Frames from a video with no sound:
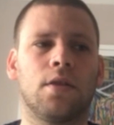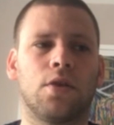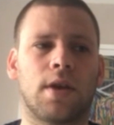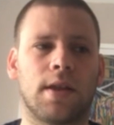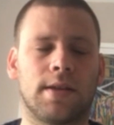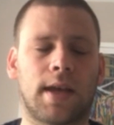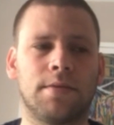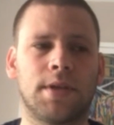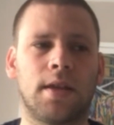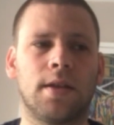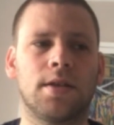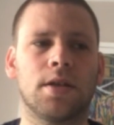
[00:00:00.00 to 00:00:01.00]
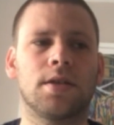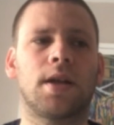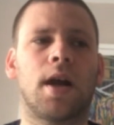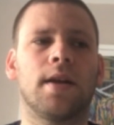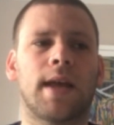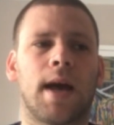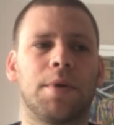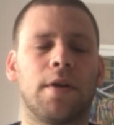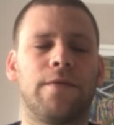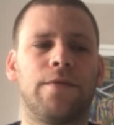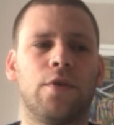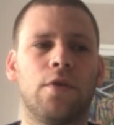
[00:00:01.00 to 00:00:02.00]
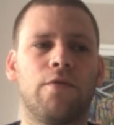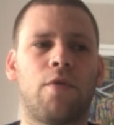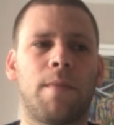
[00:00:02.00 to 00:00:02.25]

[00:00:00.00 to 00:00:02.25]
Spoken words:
look at the time signature, start tapping our foot,